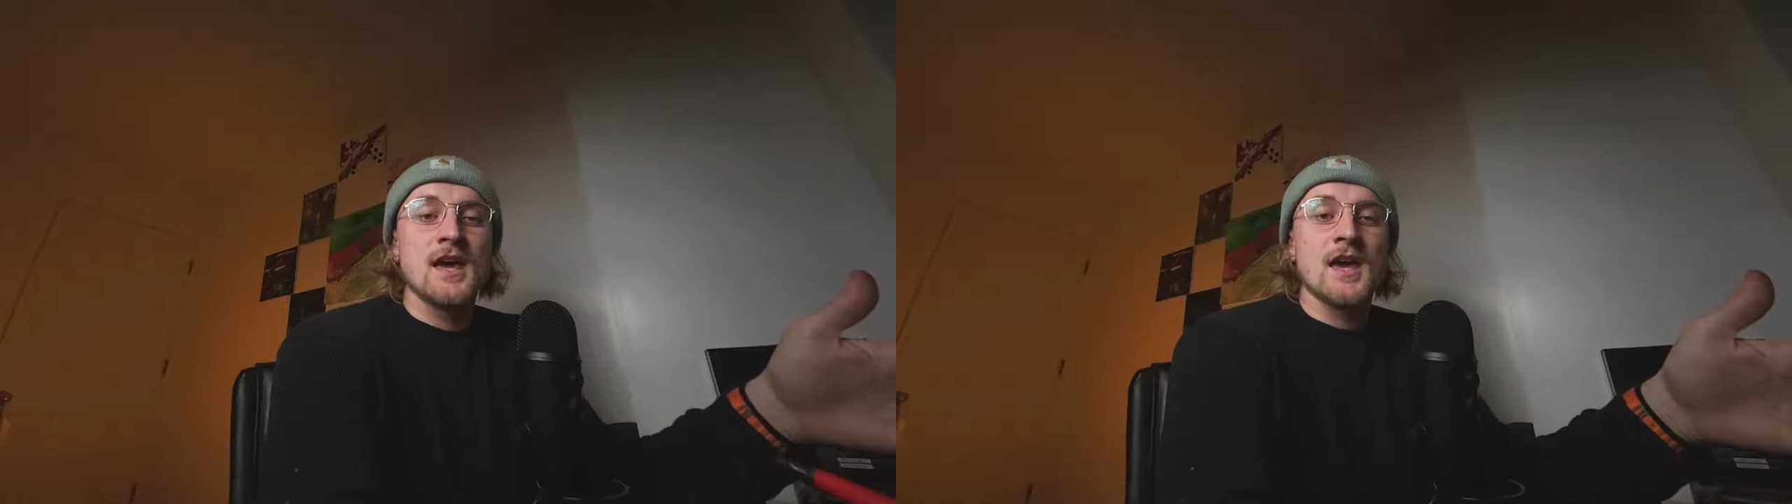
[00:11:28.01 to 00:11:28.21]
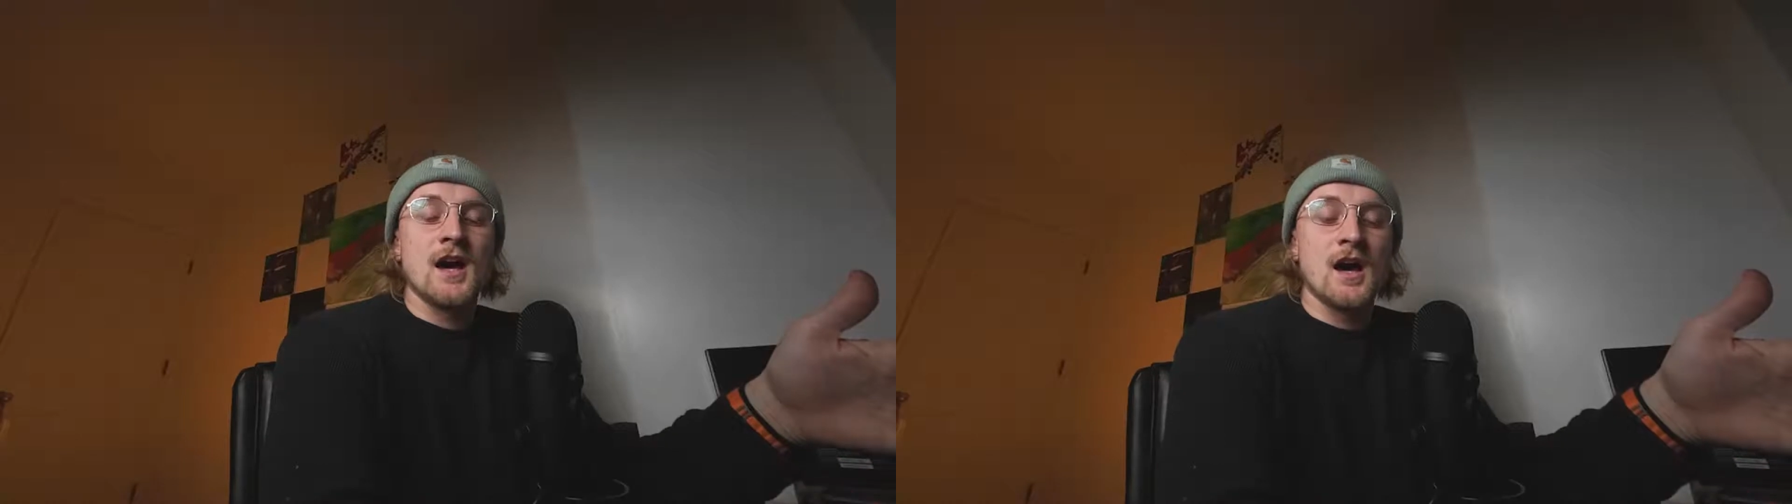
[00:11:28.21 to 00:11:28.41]

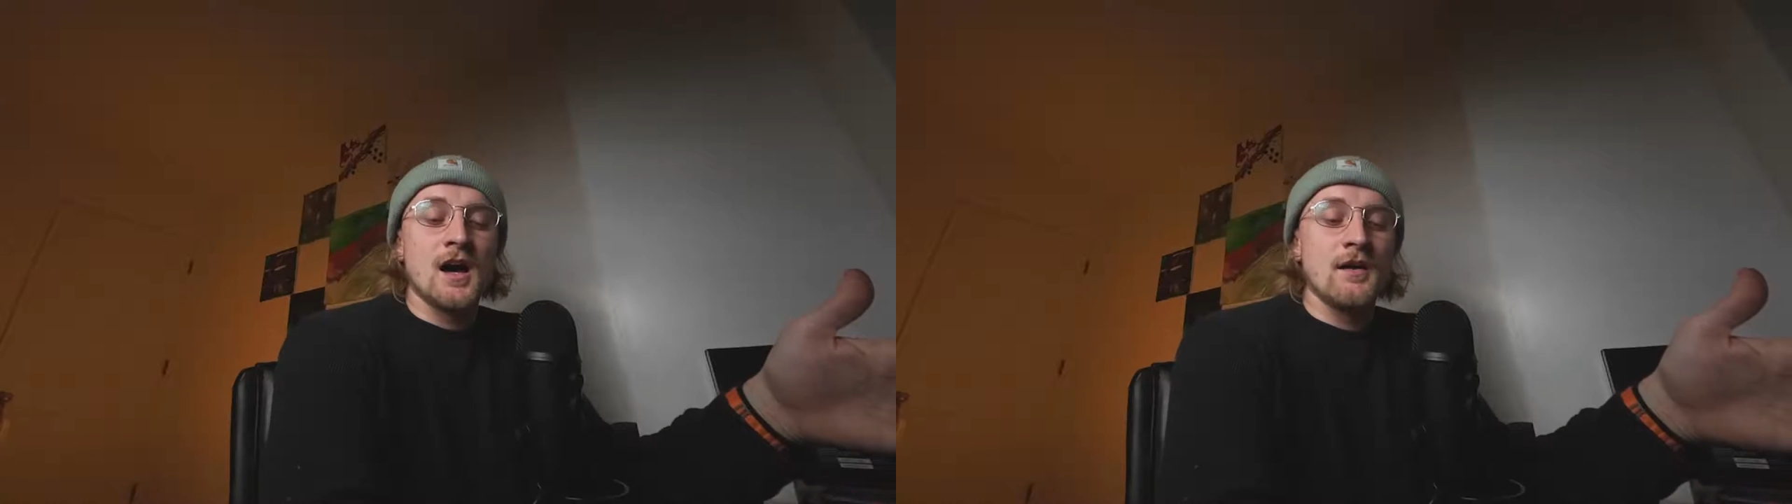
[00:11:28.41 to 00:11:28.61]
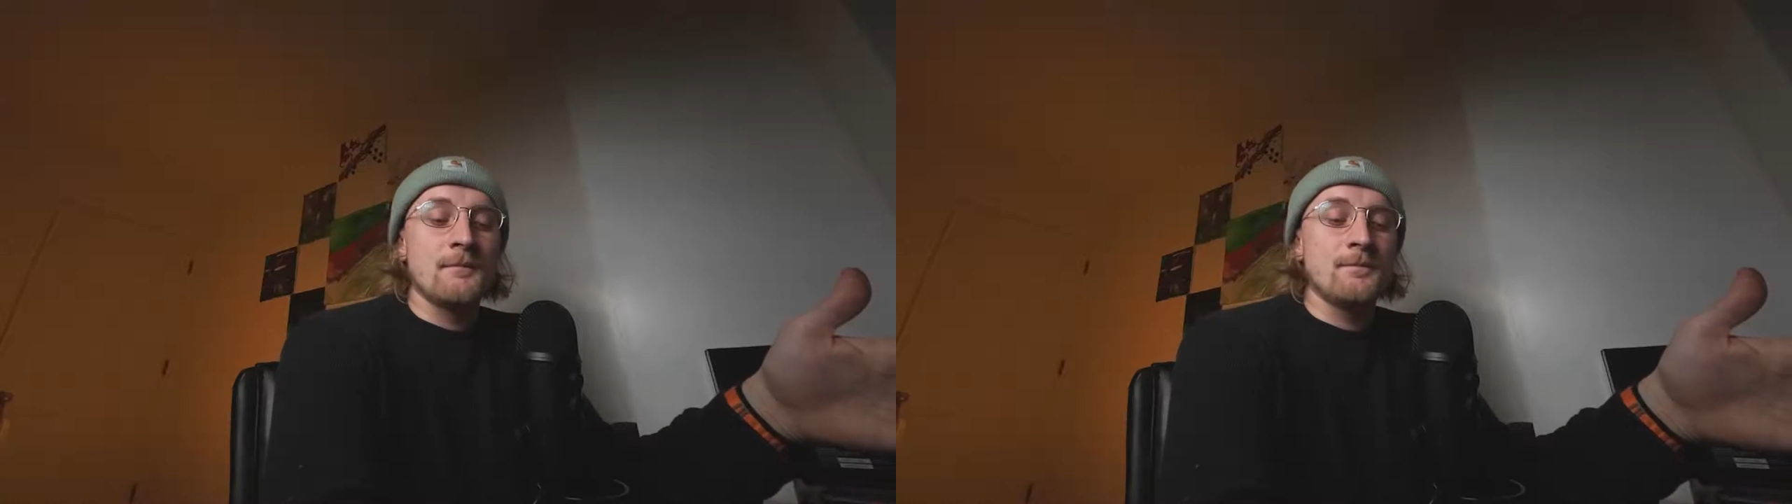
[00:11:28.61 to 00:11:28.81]

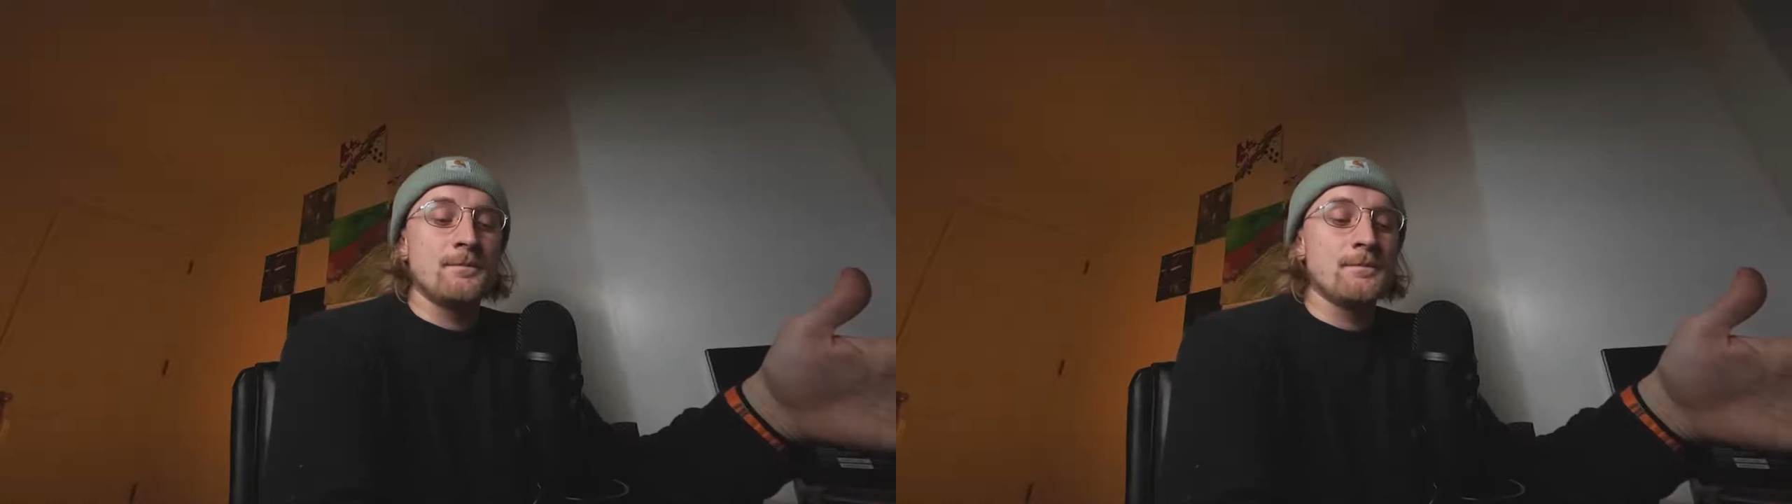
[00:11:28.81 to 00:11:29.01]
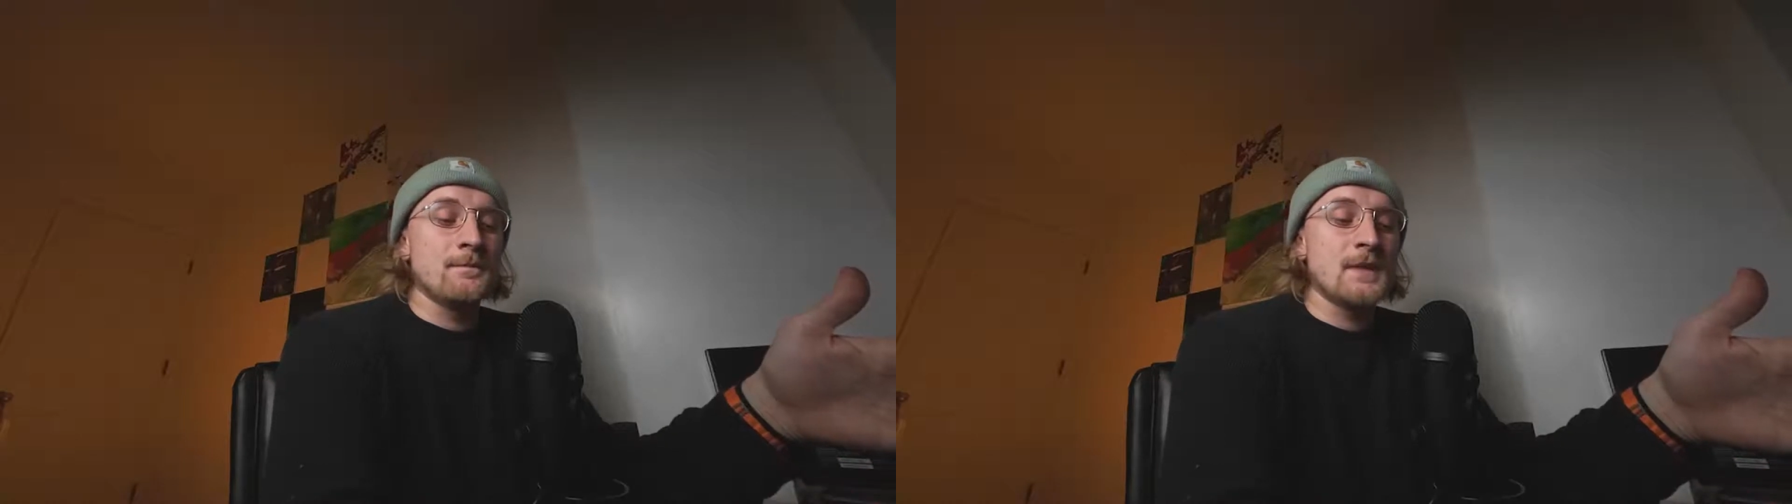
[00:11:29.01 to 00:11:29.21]

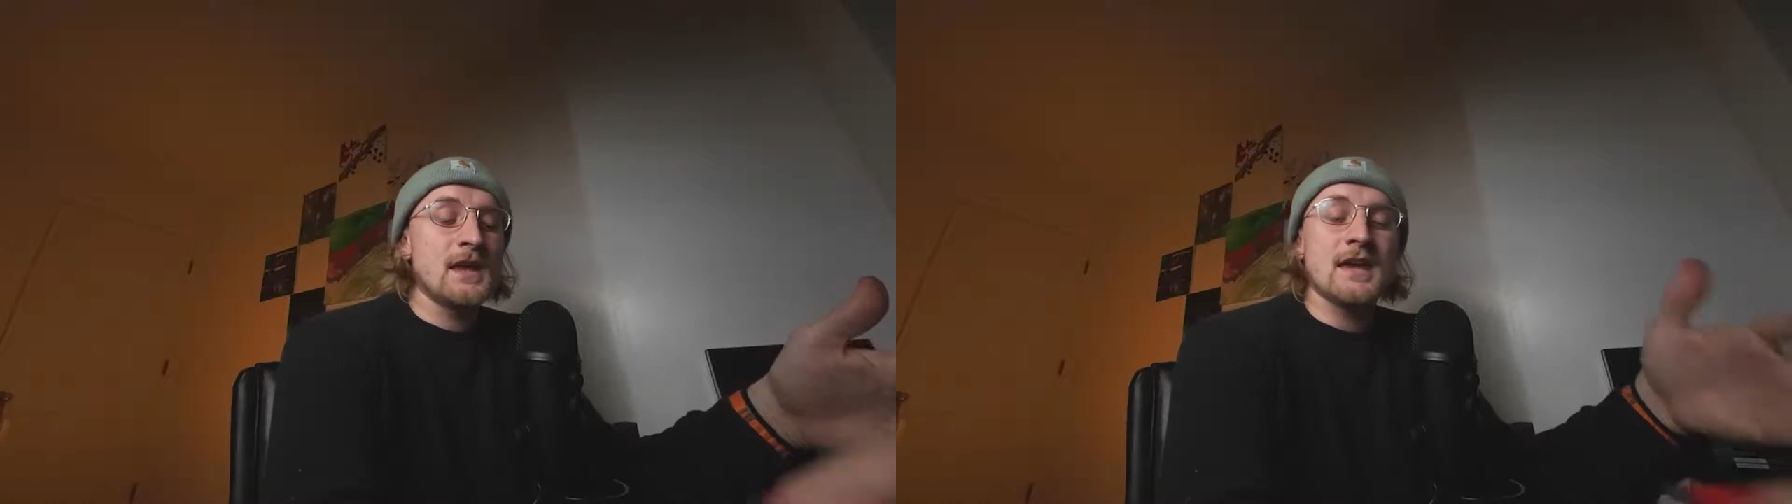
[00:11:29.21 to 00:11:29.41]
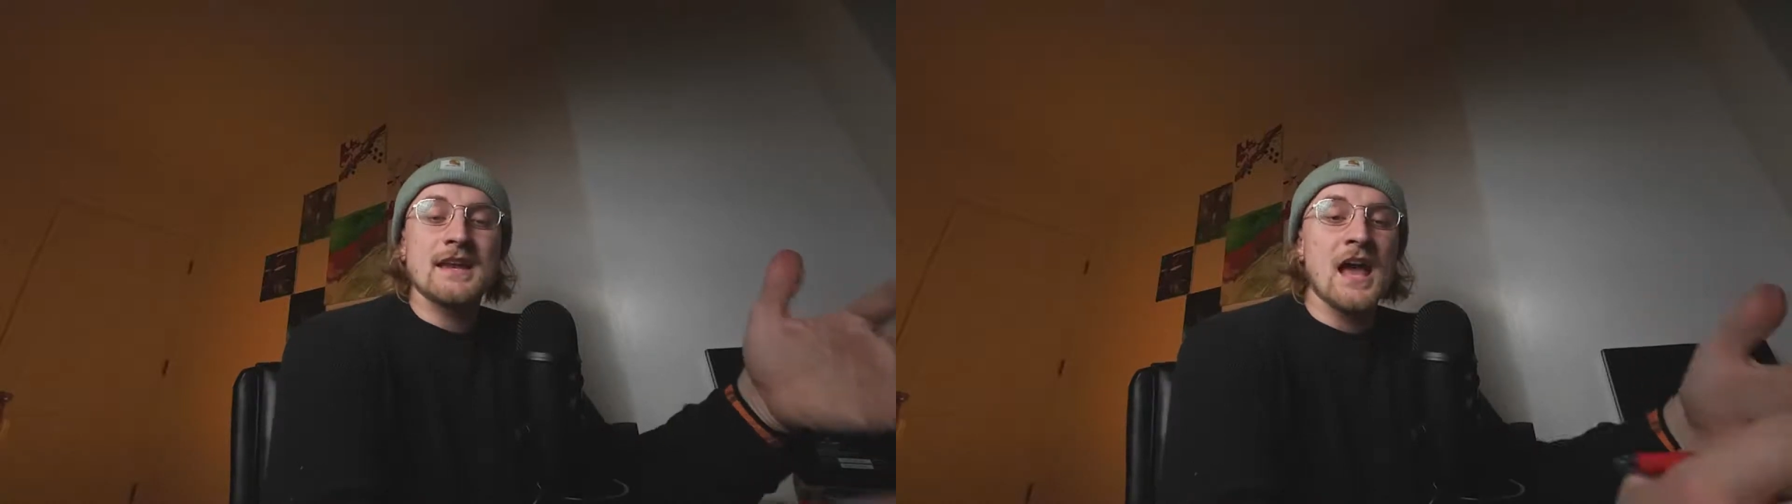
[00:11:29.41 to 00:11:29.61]

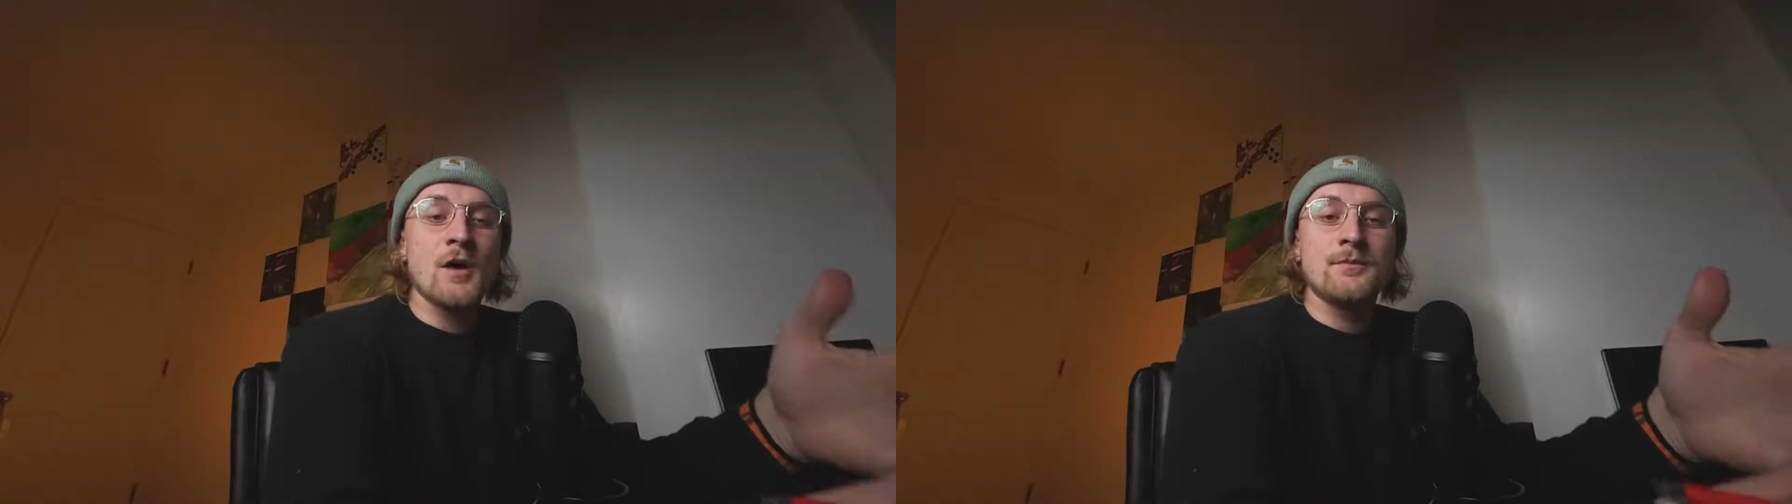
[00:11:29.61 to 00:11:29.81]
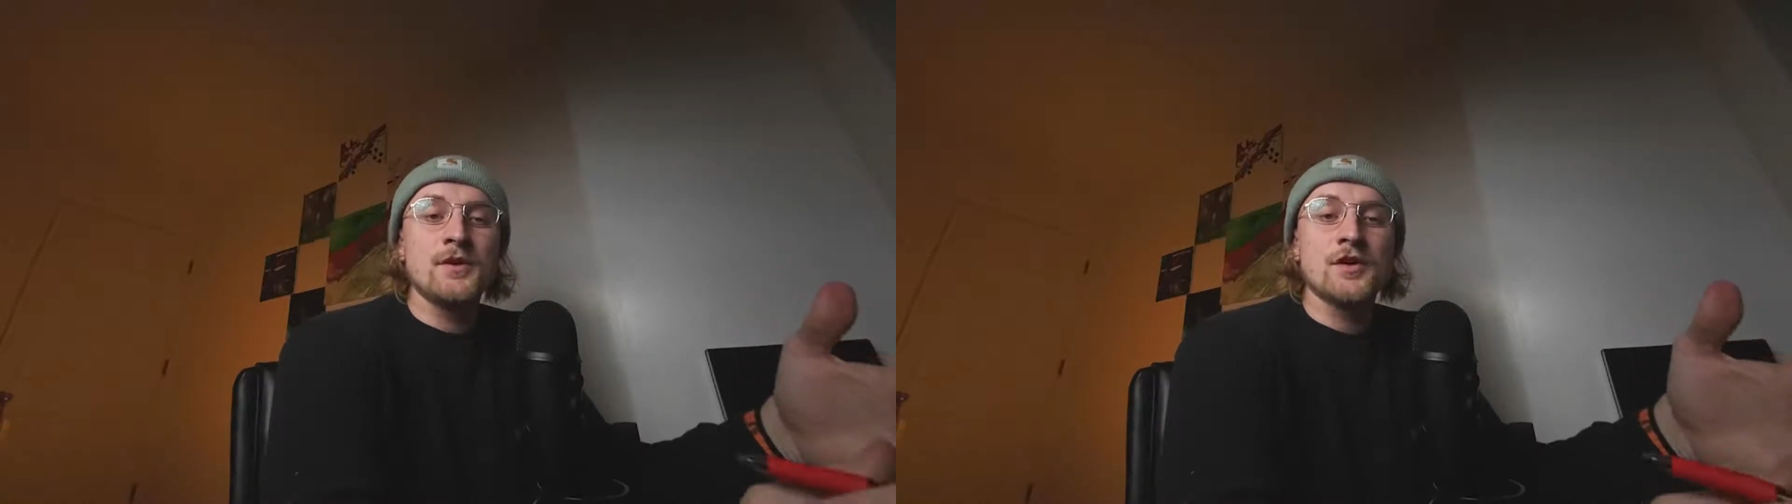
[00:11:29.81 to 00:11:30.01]
it can
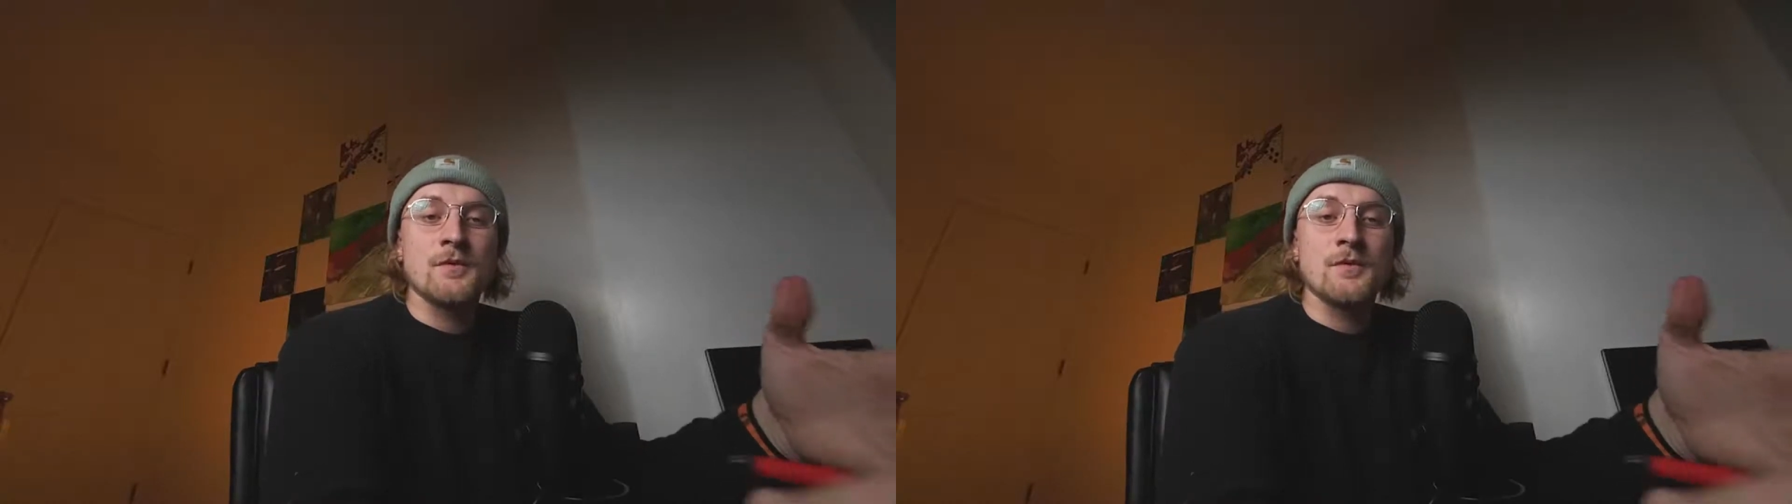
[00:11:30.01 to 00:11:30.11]
help your